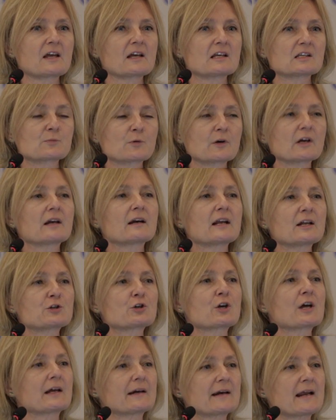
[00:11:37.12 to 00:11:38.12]
Springer
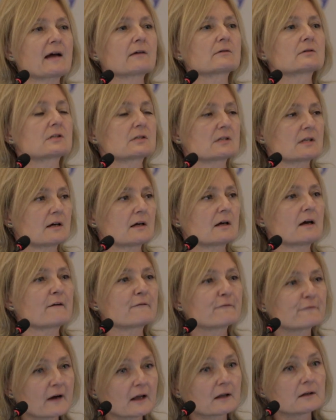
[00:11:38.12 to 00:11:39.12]
Nature announced a
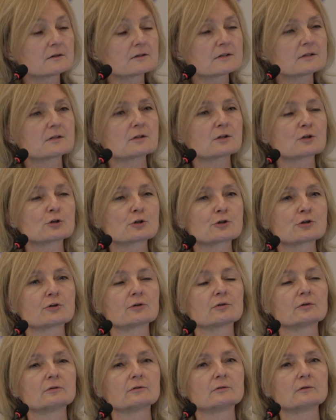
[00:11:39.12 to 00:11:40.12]
fund
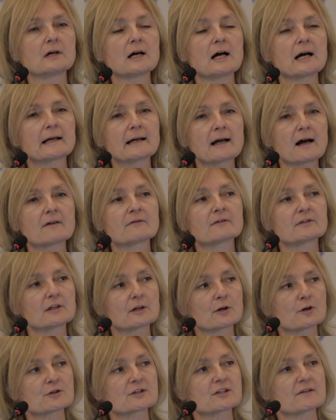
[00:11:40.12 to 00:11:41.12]
to cover
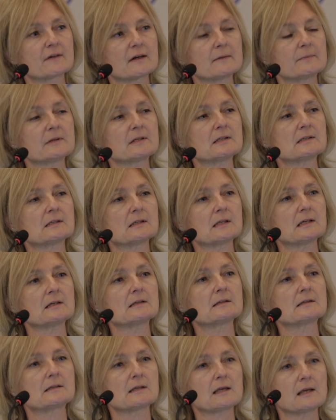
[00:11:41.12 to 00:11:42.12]
the cost of
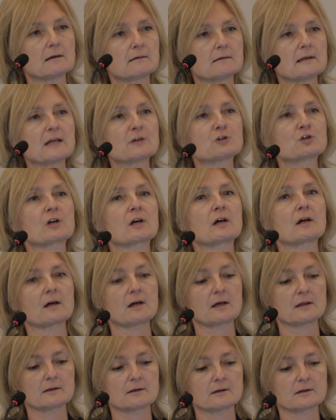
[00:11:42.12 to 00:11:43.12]
APCs in Nature
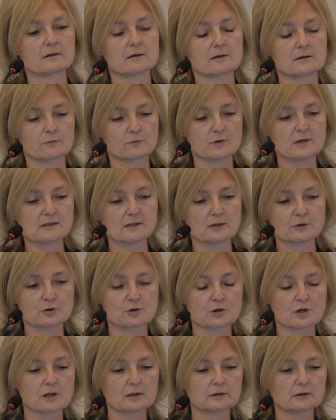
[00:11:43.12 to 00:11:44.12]
and the research
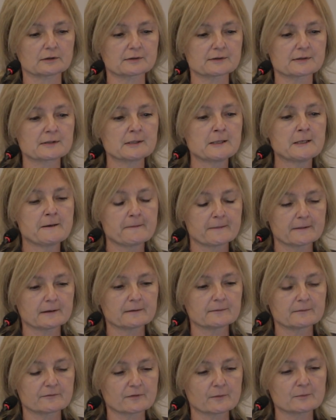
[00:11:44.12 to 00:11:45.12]
journals
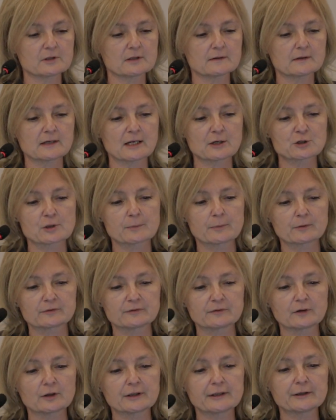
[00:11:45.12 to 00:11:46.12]
in the Nature
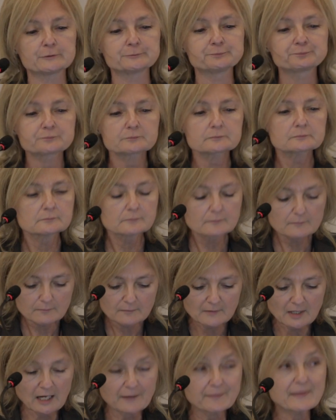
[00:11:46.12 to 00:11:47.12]
portfolio,
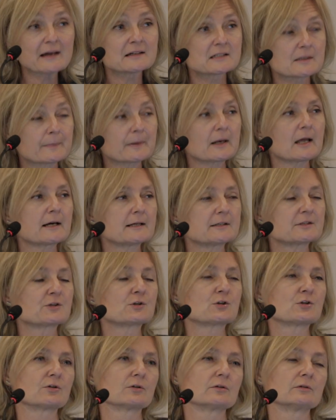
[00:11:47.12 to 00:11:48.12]
and that
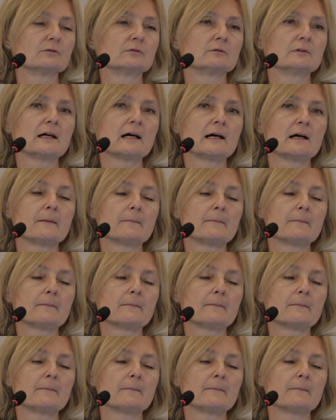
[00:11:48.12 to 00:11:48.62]
applies to